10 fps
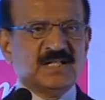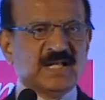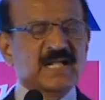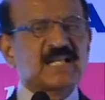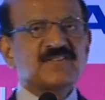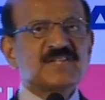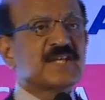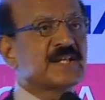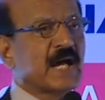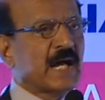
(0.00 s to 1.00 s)
At least he
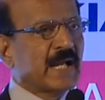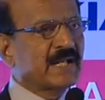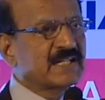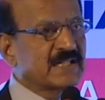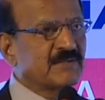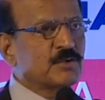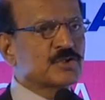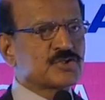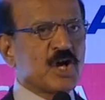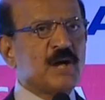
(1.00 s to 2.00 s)
said, I'll give you the
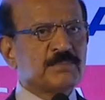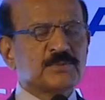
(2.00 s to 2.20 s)
job,